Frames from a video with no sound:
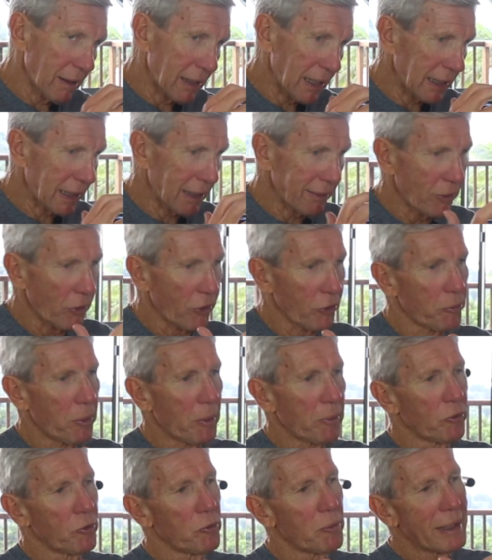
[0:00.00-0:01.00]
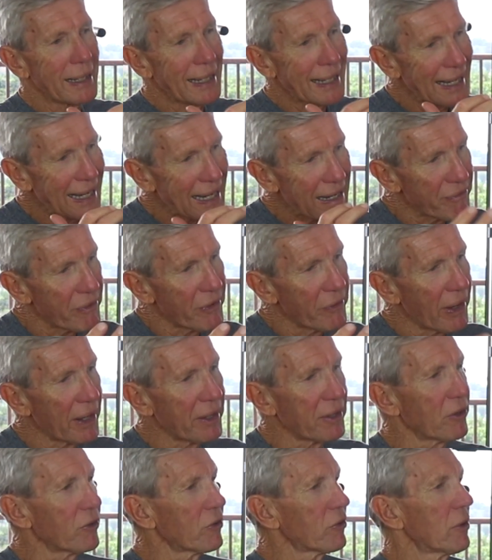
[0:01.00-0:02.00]
like I've asked people to be clever
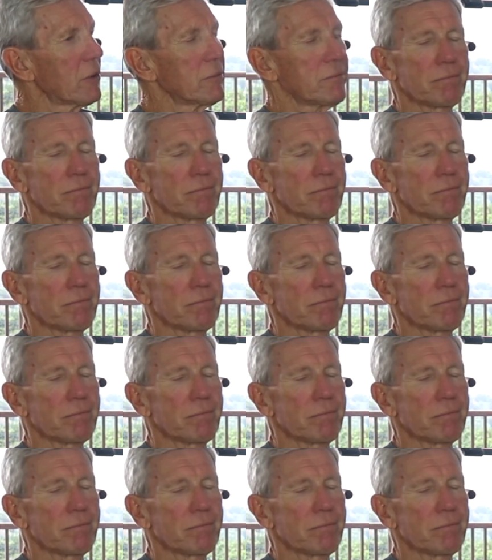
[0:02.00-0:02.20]
runners,